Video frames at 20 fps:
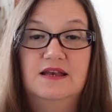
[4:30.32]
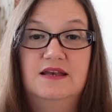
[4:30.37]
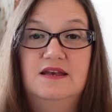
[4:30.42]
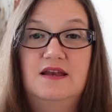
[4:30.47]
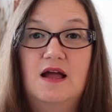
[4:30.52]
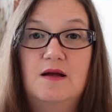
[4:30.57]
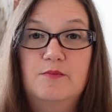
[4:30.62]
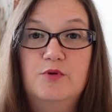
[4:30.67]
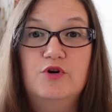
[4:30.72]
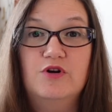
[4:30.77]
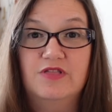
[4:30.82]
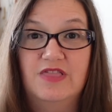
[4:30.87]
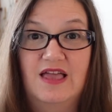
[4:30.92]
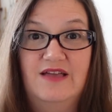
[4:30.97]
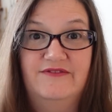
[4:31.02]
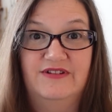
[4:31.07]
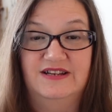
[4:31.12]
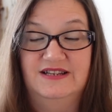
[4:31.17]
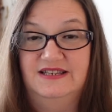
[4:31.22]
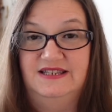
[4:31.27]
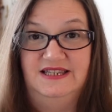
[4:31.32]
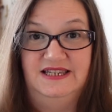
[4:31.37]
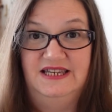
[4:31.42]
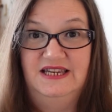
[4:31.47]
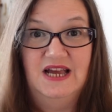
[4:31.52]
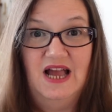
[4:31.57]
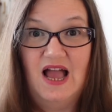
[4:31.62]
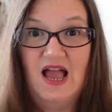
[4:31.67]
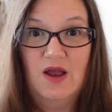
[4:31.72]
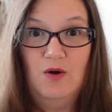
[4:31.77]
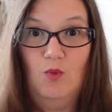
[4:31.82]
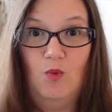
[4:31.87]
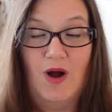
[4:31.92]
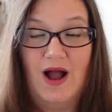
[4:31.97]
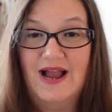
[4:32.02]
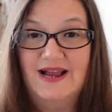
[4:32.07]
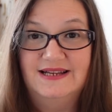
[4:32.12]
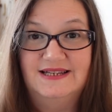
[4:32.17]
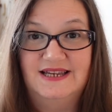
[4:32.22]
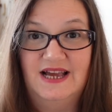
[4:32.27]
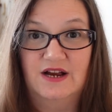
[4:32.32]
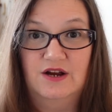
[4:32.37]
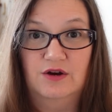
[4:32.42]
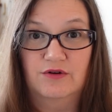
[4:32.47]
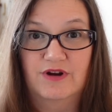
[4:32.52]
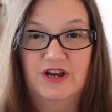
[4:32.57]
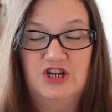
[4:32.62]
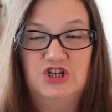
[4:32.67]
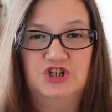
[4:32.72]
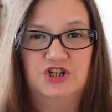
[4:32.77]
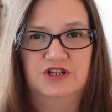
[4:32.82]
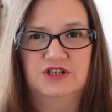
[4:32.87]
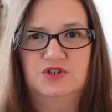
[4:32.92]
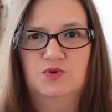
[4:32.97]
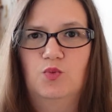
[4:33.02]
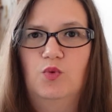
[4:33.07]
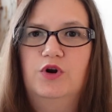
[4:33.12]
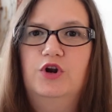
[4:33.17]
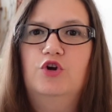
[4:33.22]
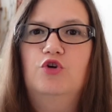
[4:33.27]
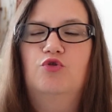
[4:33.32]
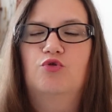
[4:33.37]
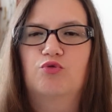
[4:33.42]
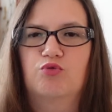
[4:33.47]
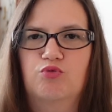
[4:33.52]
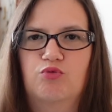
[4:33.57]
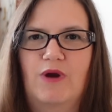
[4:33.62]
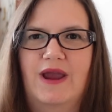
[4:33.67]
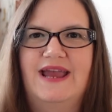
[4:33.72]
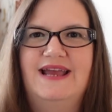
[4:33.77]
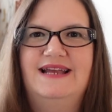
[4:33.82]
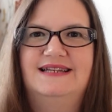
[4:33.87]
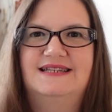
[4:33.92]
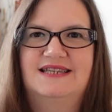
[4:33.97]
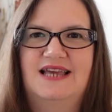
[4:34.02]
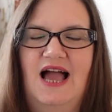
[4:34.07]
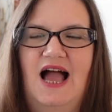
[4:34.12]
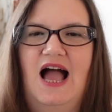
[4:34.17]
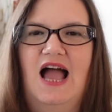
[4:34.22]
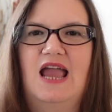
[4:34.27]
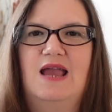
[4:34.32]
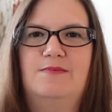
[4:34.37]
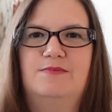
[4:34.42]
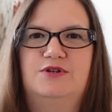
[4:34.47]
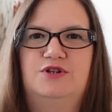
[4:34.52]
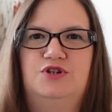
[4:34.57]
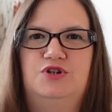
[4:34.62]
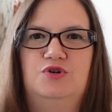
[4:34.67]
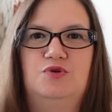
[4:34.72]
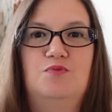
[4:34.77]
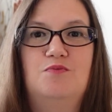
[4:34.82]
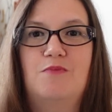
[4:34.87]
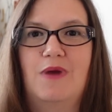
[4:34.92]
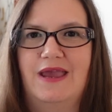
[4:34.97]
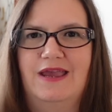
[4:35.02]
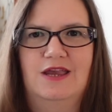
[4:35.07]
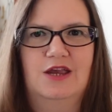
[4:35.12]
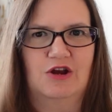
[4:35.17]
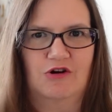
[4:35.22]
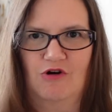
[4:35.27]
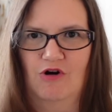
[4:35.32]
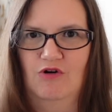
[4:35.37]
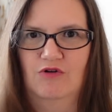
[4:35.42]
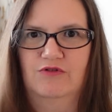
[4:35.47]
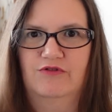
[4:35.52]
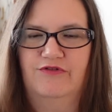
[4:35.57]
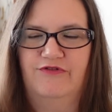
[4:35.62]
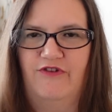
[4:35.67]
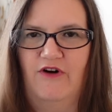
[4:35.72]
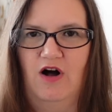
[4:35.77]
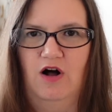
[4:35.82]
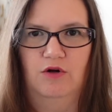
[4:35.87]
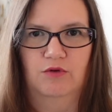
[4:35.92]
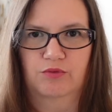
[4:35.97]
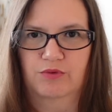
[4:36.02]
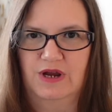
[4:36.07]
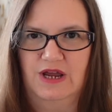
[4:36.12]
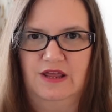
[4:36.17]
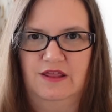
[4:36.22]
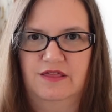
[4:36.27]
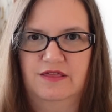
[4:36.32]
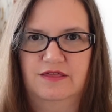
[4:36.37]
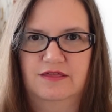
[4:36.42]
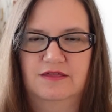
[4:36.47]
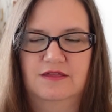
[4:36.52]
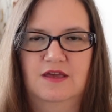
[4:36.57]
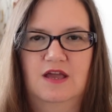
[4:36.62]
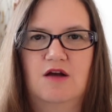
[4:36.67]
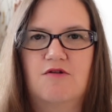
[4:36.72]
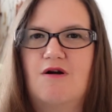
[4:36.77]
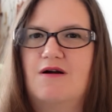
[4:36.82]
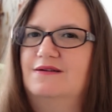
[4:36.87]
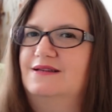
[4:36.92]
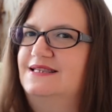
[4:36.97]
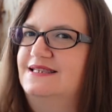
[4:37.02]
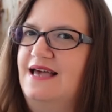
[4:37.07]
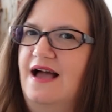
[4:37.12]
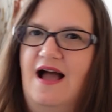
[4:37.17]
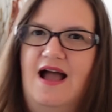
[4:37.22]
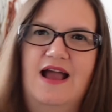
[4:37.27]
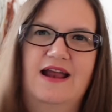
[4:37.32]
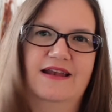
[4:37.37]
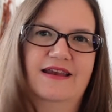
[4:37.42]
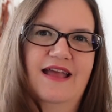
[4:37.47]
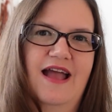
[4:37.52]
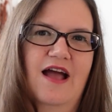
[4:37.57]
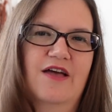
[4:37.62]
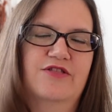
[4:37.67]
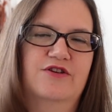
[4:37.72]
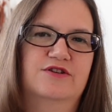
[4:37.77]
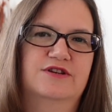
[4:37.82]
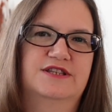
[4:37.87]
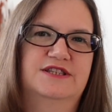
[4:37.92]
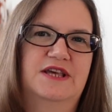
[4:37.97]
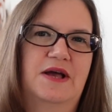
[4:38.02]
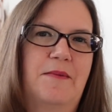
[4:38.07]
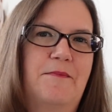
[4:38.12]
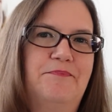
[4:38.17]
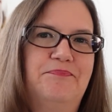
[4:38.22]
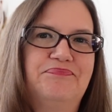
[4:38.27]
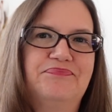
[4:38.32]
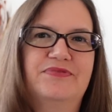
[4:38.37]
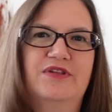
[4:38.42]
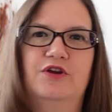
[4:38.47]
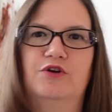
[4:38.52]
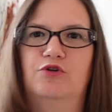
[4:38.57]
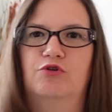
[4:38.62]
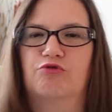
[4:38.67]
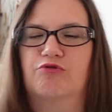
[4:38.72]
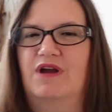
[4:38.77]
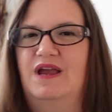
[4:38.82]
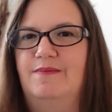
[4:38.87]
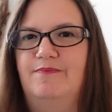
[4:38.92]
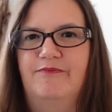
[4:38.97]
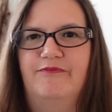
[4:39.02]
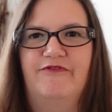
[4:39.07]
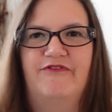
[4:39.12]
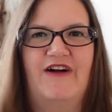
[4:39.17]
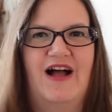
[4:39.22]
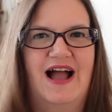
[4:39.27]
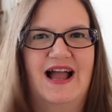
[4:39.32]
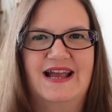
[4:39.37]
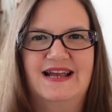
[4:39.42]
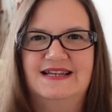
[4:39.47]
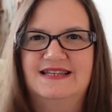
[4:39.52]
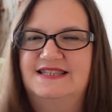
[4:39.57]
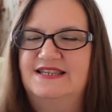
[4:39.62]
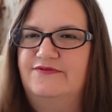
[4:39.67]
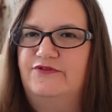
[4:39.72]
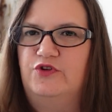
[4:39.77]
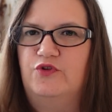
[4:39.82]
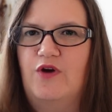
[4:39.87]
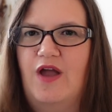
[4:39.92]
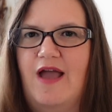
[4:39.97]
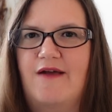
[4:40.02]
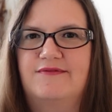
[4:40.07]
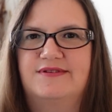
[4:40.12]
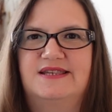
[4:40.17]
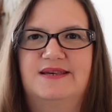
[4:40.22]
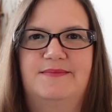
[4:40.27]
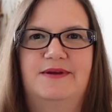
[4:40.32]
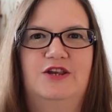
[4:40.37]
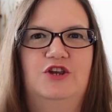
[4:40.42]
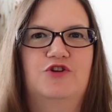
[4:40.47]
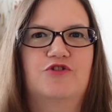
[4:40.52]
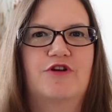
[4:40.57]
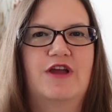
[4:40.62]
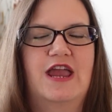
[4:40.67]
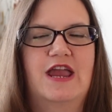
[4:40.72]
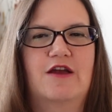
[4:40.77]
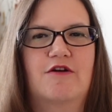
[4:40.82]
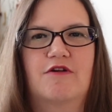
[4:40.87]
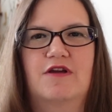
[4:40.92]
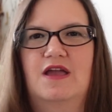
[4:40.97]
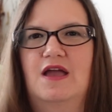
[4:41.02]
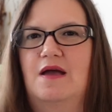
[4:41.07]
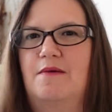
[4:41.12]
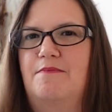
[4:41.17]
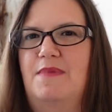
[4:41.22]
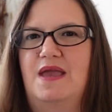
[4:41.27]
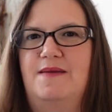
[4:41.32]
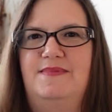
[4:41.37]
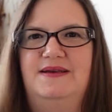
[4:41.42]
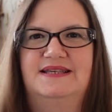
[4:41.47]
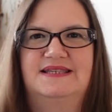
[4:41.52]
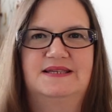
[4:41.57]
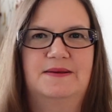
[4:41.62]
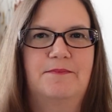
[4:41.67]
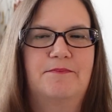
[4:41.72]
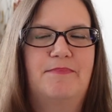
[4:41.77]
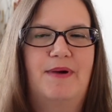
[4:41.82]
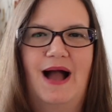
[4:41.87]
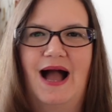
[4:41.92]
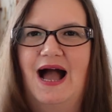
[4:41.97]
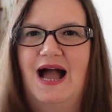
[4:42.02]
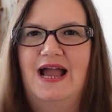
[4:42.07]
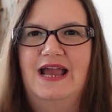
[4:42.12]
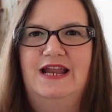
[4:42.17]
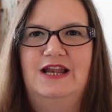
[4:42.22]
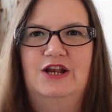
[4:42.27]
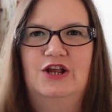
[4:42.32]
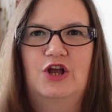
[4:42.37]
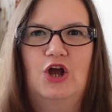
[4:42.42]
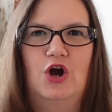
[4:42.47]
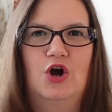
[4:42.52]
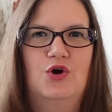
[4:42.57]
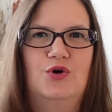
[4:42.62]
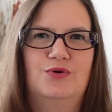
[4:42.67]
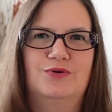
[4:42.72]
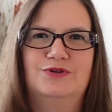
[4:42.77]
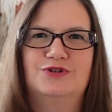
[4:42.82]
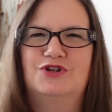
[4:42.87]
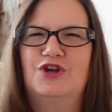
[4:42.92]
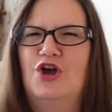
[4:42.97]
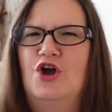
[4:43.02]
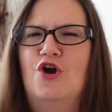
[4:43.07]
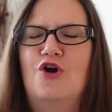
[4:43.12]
Number 11, DIY decorations. What a great time to make your own fall wreath. Go outside, gather some grapevines if you have some in your area, maybe some pine cones.